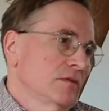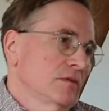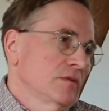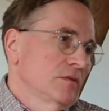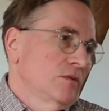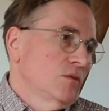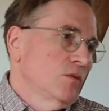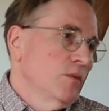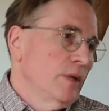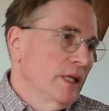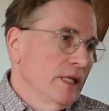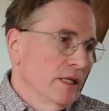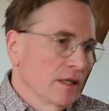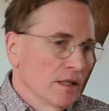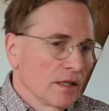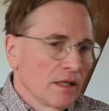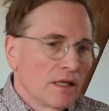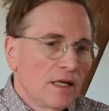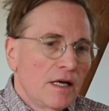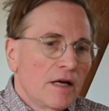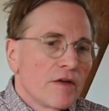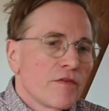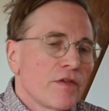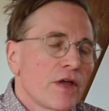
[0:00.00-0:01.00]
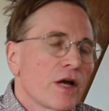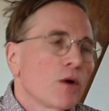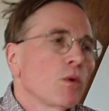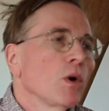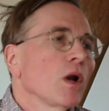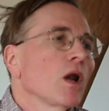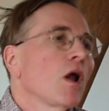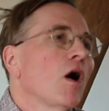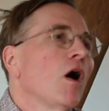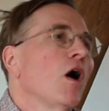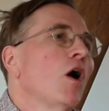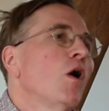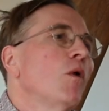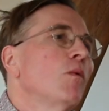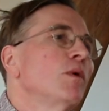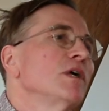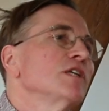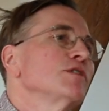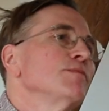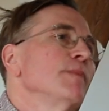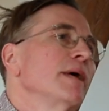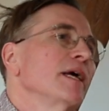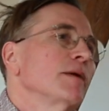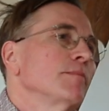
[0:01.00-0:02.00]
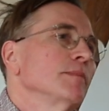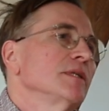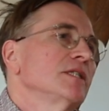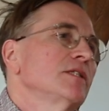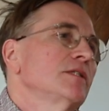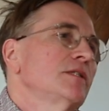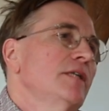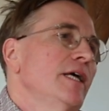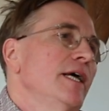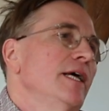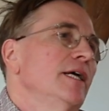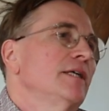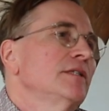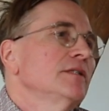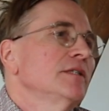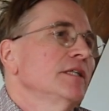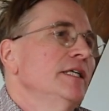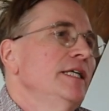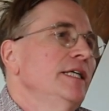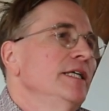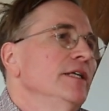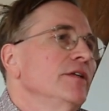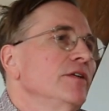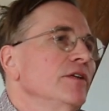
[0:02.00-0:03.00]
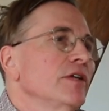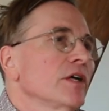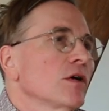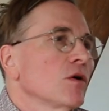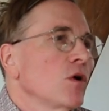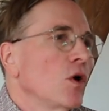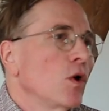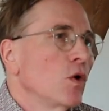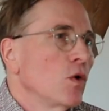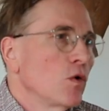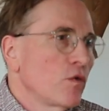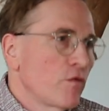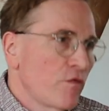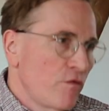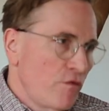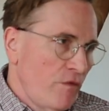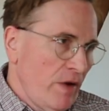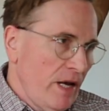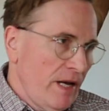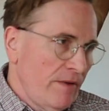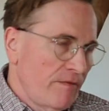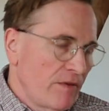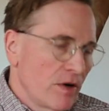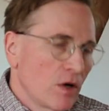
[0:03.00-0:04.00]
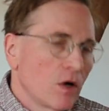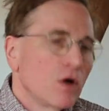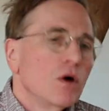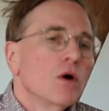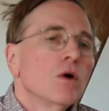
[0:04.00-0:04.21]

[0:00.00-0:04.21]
will, they will always make mistakes in their own favor.